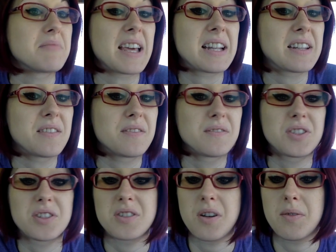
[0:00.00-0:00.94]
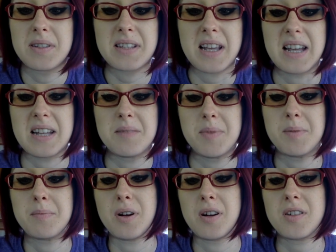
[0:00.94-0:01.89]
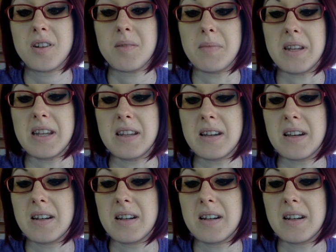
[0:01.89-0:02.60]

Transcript: that have just always kind of been part of me.